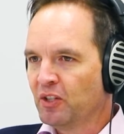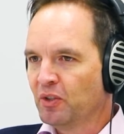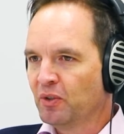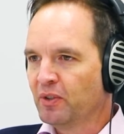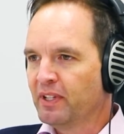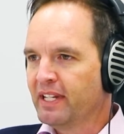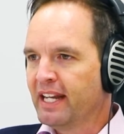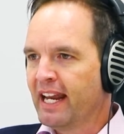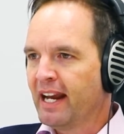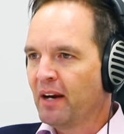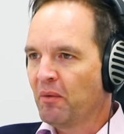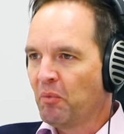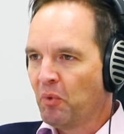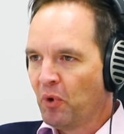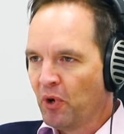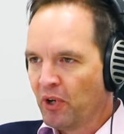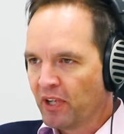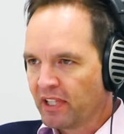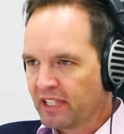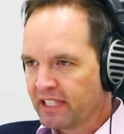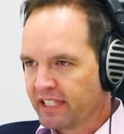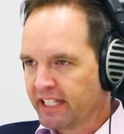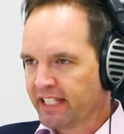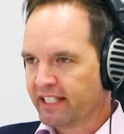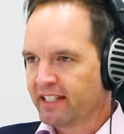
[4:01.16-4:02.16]
your
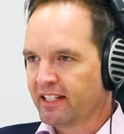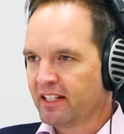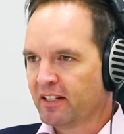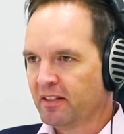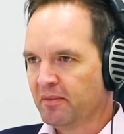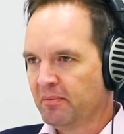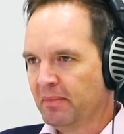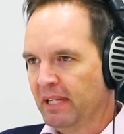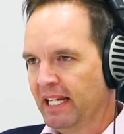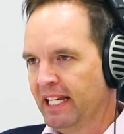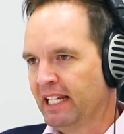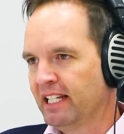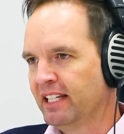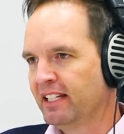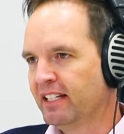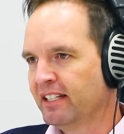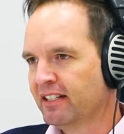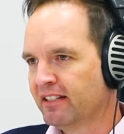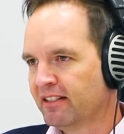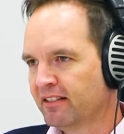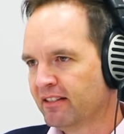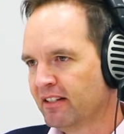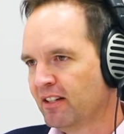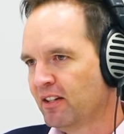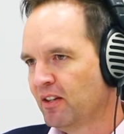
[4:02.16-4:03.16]
network system
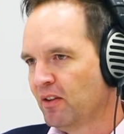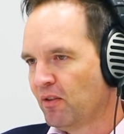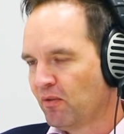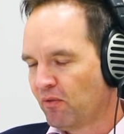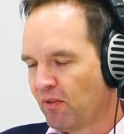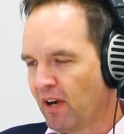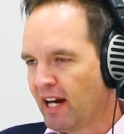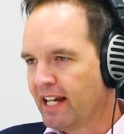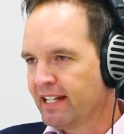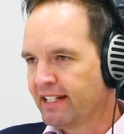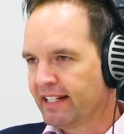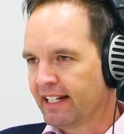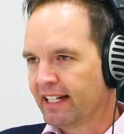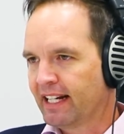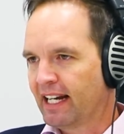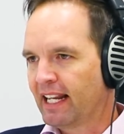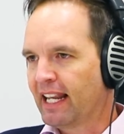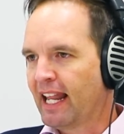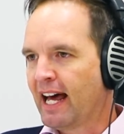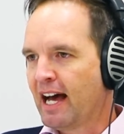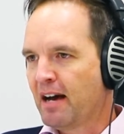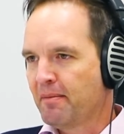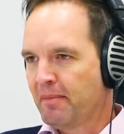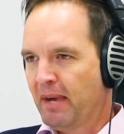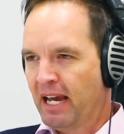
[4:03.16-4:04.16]
is raising an
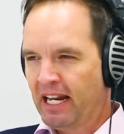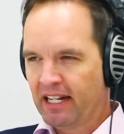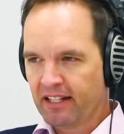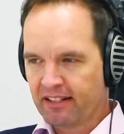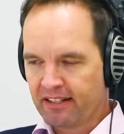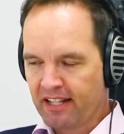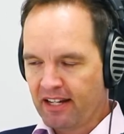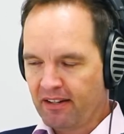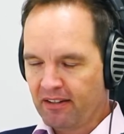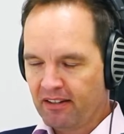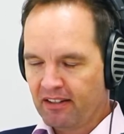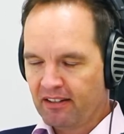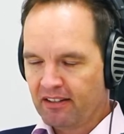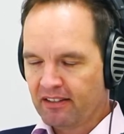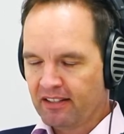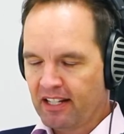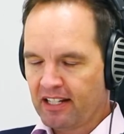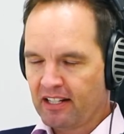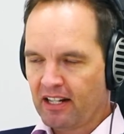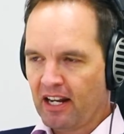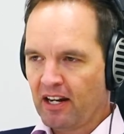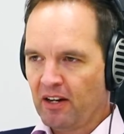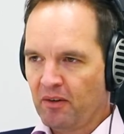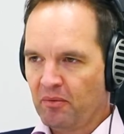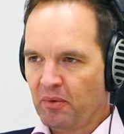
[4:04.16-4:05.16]
alarm at. Is that
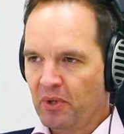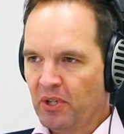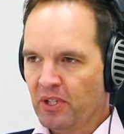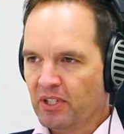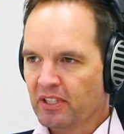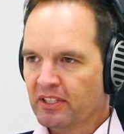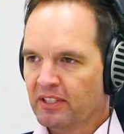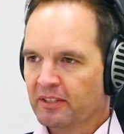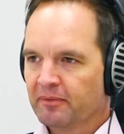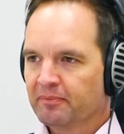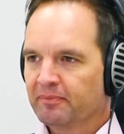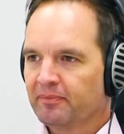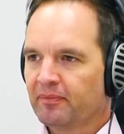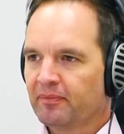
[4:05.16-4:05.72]
how it works?